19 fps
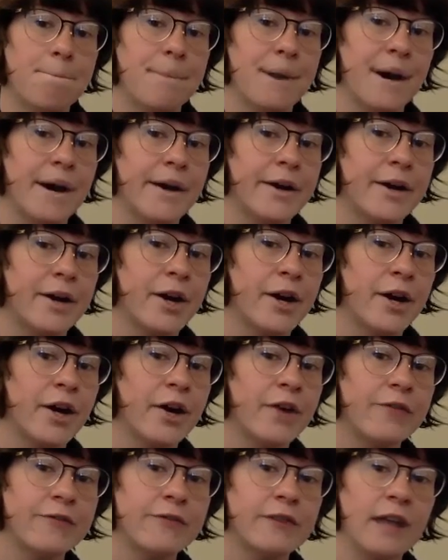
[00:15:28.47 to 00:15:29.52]

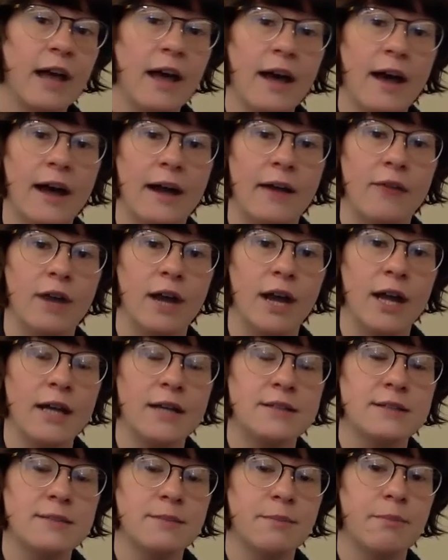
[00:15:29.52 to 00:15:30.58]
Butterfly,
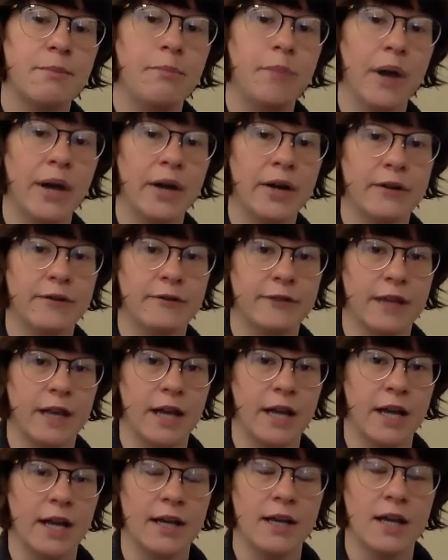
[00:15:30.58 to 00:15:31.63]
right?
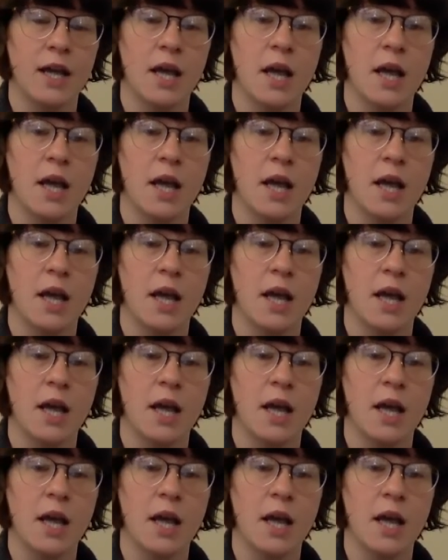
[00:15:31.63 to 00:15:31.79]
Butterfly.